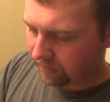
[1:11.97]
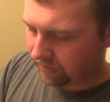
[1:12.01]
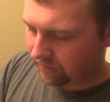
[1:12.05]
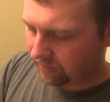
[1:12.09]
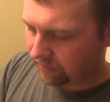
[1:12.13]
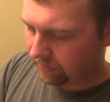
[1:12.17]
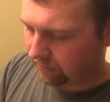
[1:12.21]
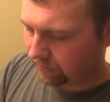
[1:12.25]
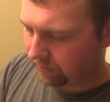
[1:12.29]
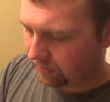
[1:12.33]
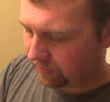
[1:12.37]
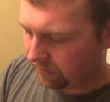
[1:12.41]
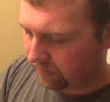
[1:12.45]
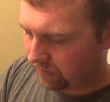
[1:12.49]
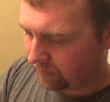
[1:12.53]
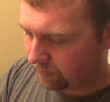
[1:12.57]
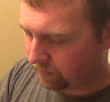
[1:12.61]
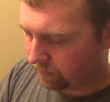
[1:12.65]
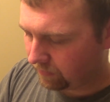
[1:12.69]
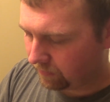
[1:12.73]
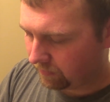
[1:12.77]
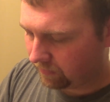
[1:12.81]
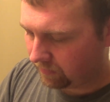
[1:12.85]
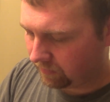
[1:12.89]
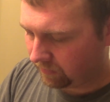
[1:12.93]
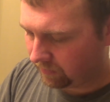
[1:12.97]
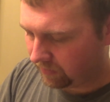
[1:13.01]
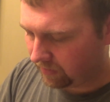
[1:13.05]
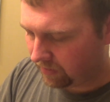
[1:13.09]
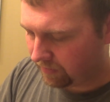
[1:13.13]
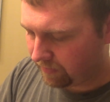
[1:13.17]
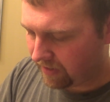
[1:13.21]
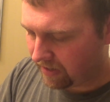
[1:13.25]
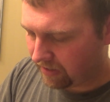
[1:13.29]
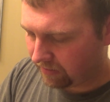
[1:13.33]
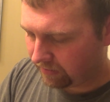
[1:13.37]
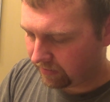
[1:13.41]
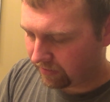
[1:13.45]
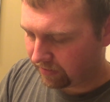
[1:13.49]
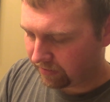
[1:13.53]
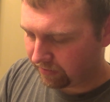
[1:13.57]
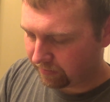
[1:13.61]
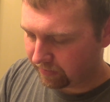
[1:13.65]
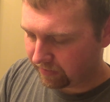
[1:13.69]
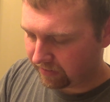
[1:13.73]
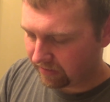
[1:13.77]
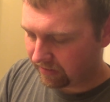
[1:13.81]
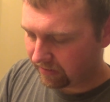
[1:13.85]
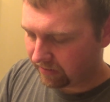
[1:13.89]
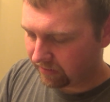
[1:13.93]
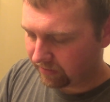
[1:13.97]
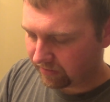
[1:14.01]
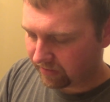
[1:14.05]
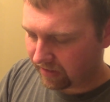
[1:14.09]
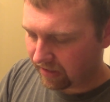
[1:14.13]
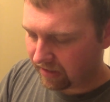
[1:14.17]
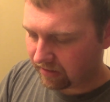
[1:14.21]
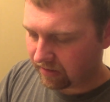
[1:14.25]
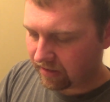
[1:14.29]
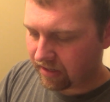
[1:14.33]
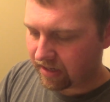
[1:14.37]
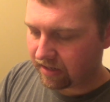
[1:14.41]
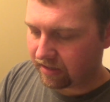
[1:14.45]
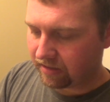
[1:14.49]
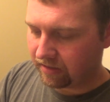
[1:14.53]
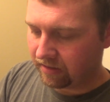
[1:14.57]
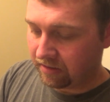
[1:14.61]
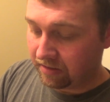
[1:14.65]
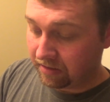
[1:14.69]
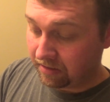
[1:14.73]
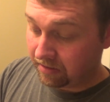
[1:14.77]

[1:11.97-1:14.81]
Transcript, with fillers: and there's some some out there, but there's not a lot.